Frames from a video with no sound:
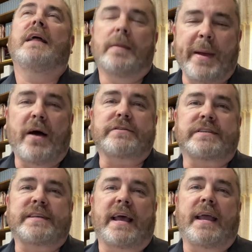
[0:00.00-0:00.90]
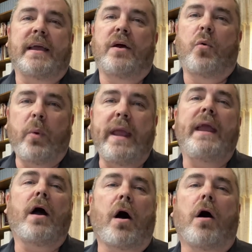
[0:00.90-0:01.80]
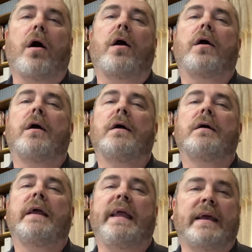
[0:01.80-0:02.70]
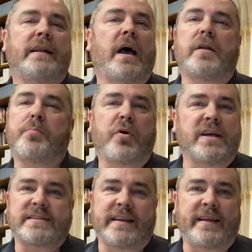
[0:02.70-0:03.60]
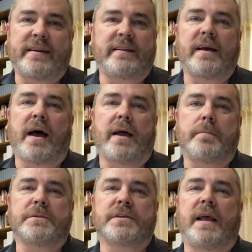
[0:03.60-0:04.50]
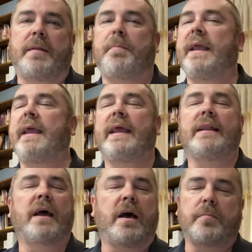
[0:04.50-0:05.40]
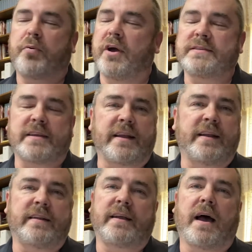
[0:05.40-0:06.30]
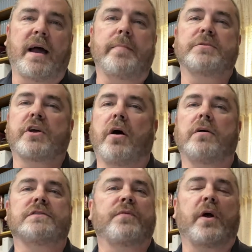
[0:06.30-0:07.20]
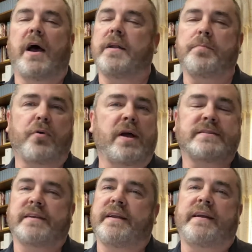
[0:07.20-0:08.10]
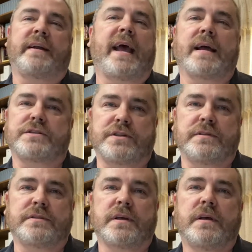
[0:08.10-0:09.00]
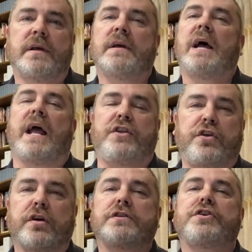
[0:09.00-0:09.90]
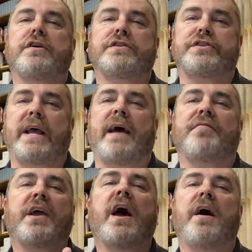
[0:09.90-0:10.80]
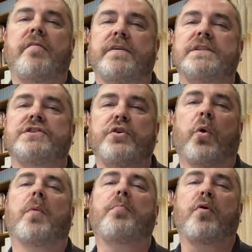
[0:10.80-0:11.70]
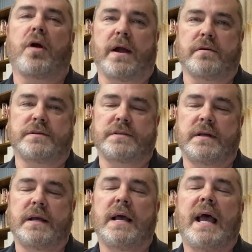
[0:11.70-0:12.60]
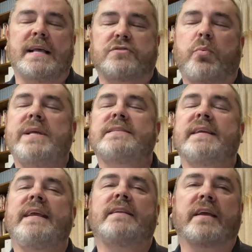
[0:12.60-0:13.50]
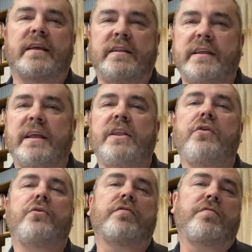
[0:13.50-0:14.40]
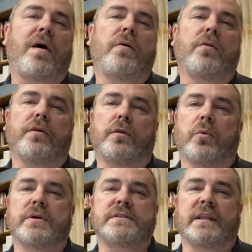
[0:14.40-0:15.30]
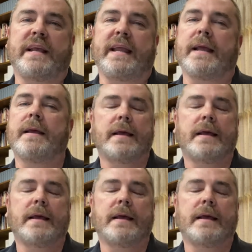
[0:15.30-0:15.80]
Let me also say, we are in unprecedented times, and being in unprecedented times calls for unprecedented actions. And your church staff covets your prayers as we seek to continue to follow the Lord's leading